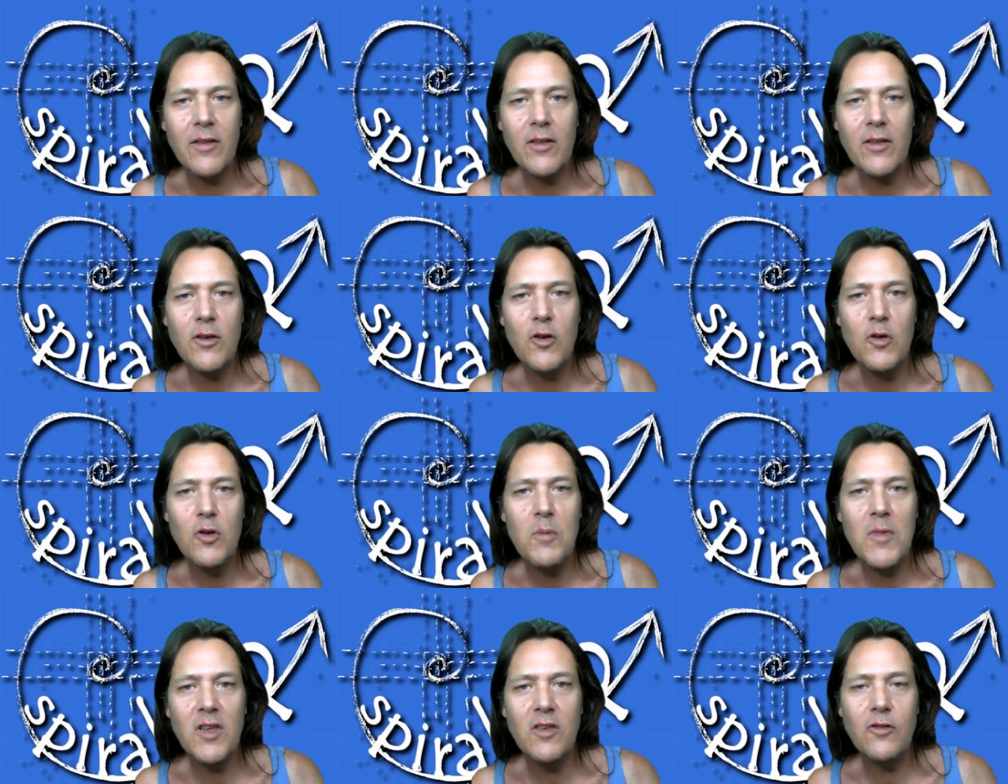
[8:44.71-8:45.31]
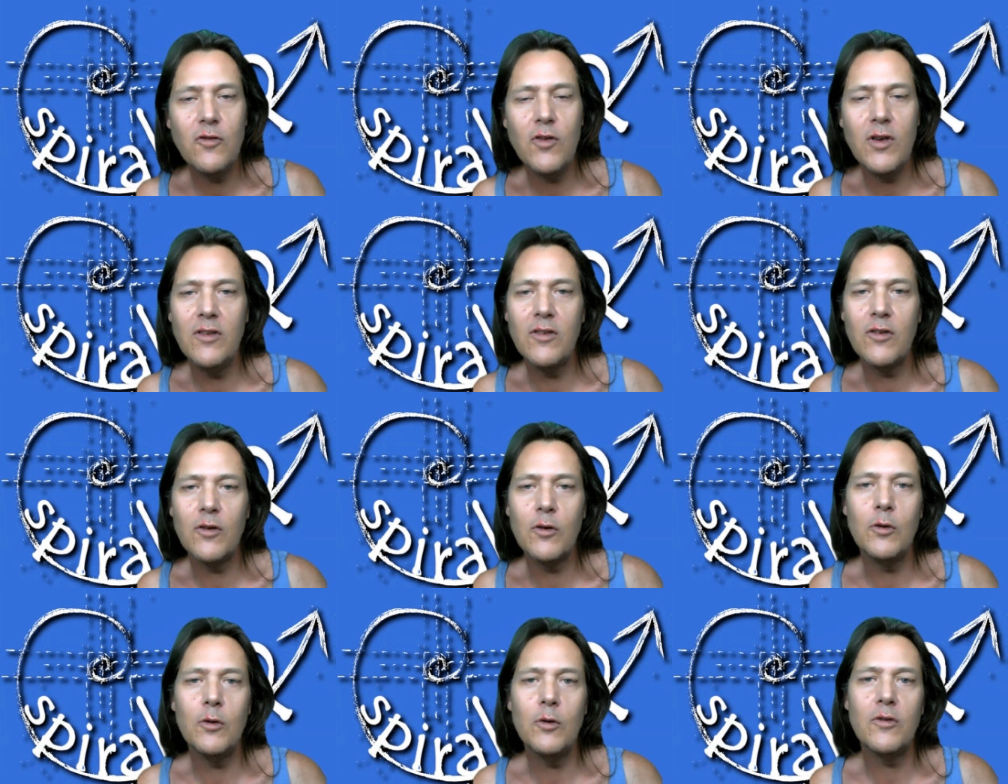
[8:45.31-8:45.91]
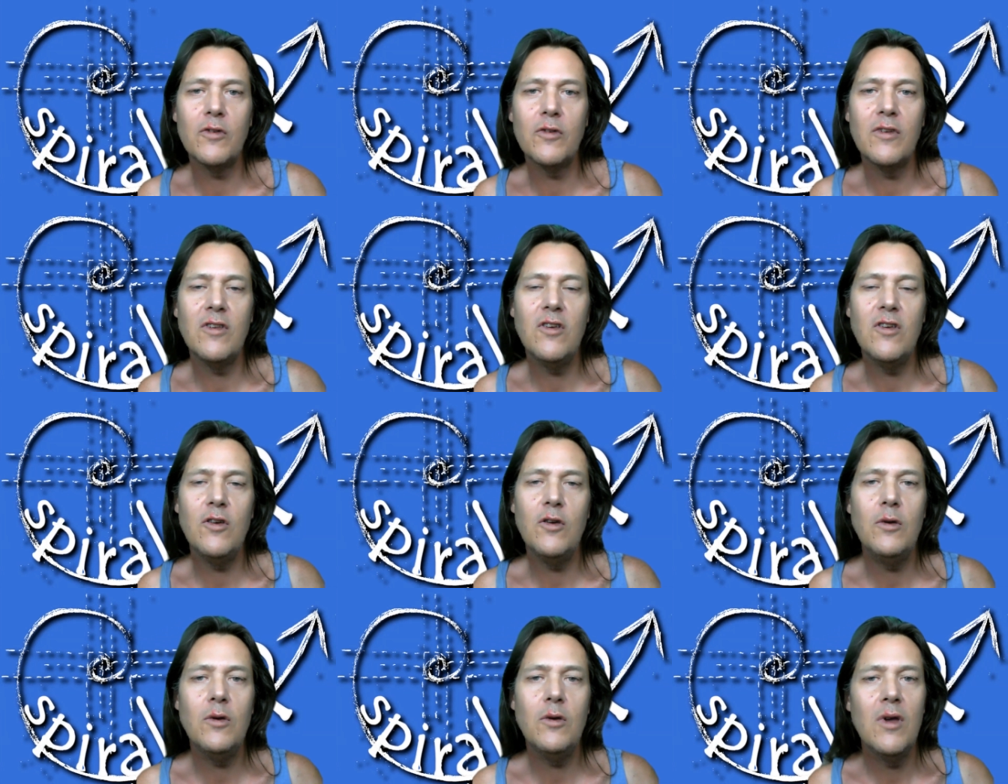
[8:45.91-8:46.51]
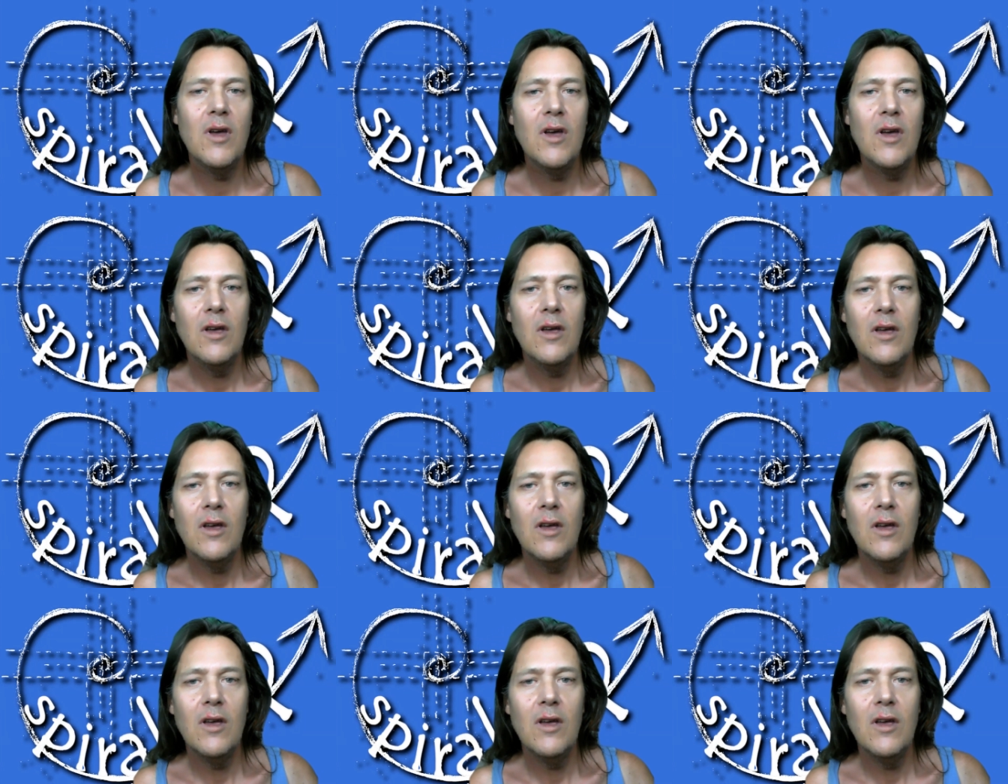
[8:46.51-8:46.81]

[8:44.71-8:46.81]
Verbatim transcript: The new mystery schools, the new